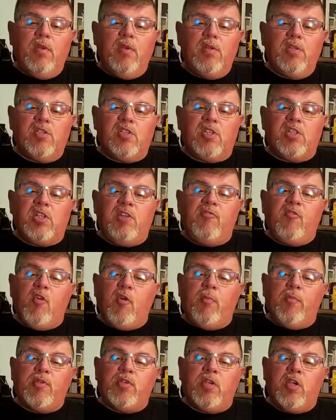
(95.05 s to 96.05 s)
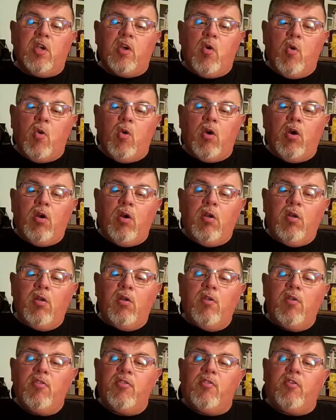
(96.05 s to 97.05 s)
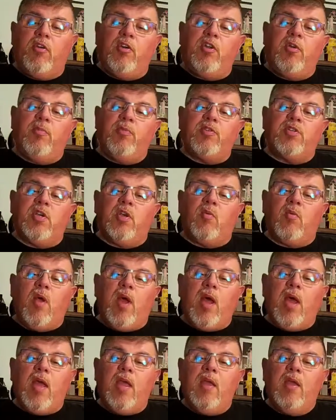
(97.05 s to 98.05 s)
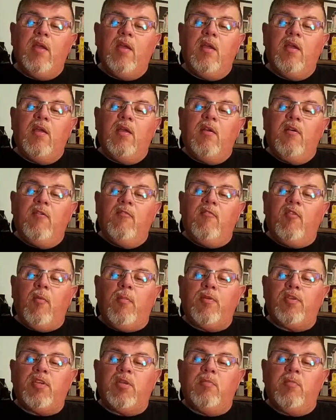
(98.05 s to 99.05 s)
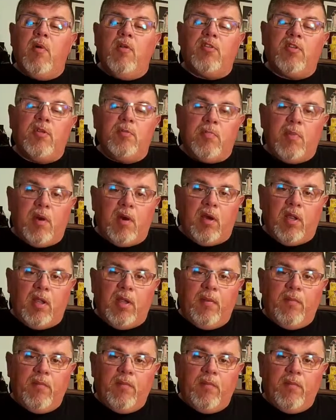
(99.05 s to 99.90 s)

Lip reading: 64% corn, 32% rye, 4% malted barley.